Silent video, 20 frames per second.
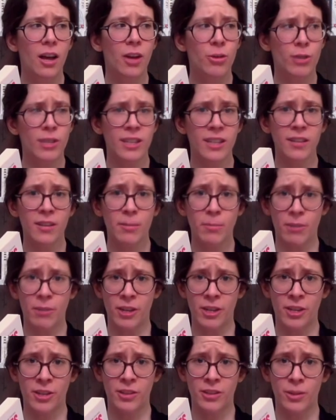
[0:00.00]
addressing the
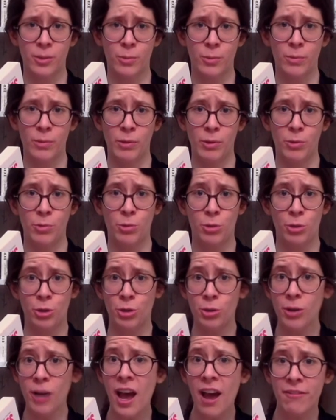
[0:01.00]
pressures women who
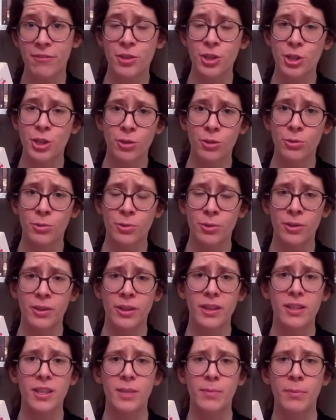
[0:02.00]
do have children
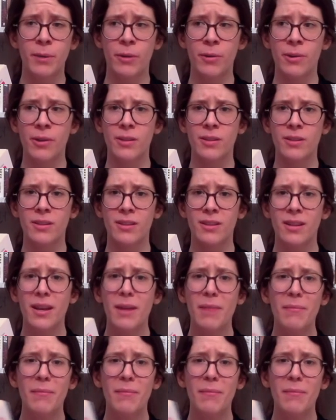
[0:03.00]
experience.